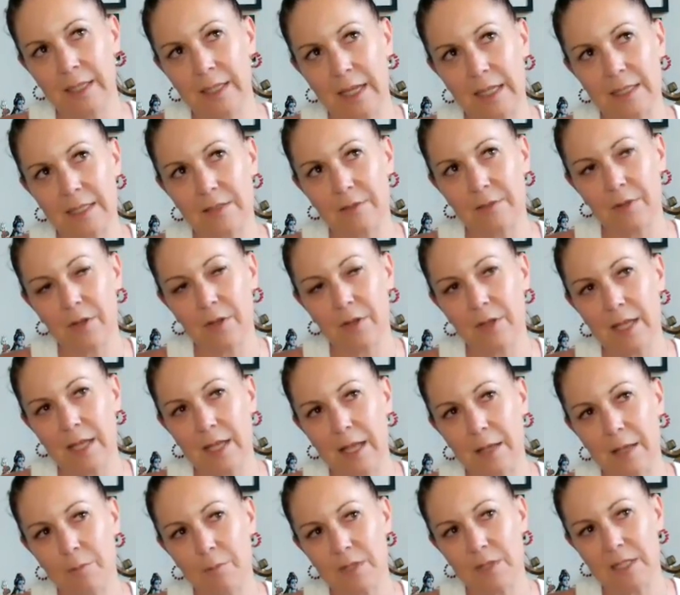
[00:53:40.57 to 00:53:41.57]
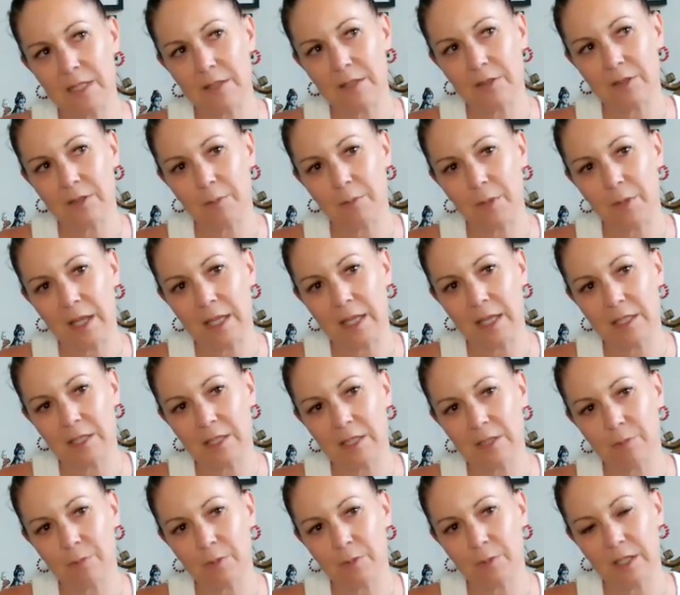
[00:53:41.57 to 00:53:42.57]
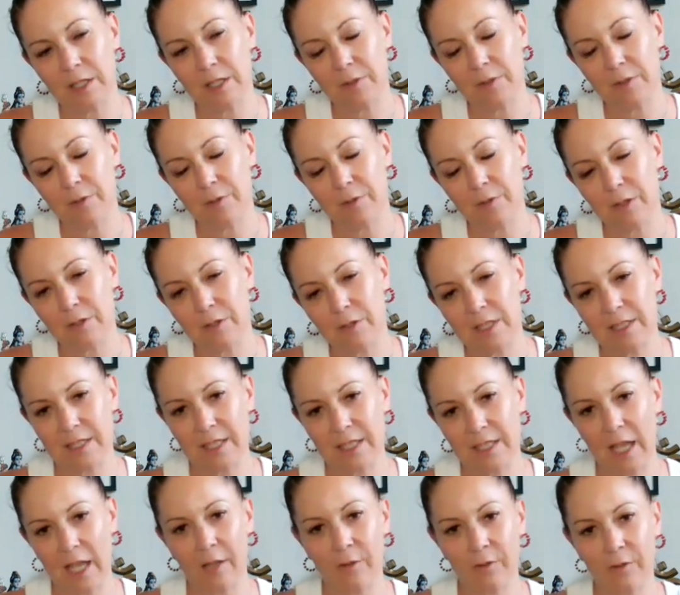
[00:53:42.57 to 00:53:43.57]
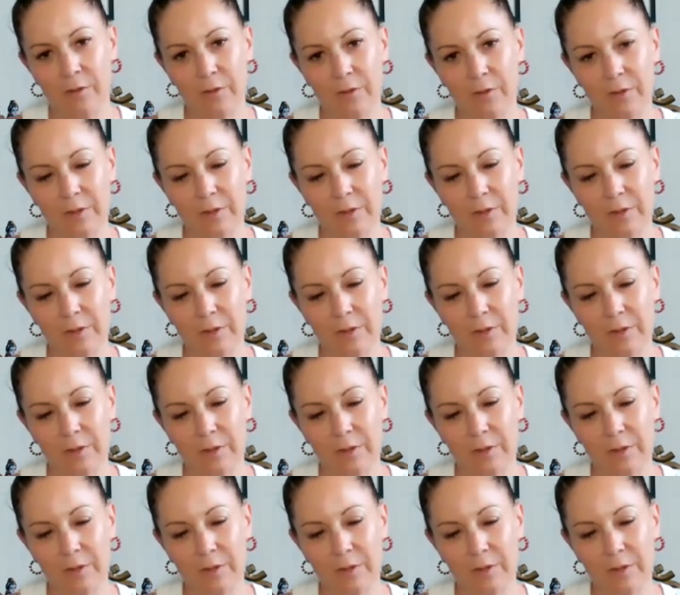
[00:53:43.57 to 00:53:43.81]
It's very empty on the beach, but you feel very safe.